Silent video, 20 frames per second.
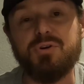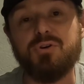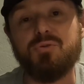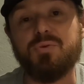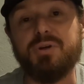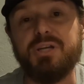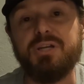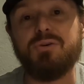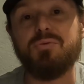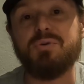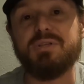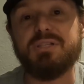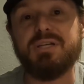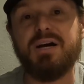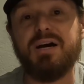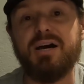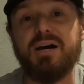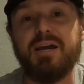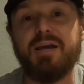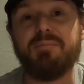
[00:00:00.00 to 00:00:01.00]
agree to a
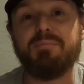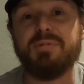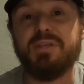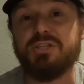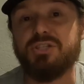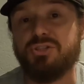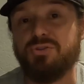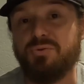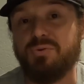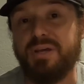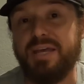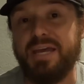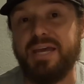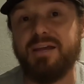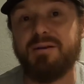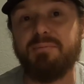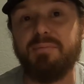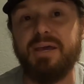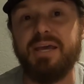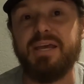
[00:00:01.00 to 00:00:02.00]
time that you
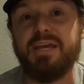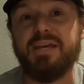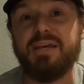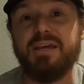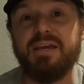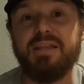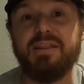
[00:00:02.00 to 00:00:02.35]
can't make,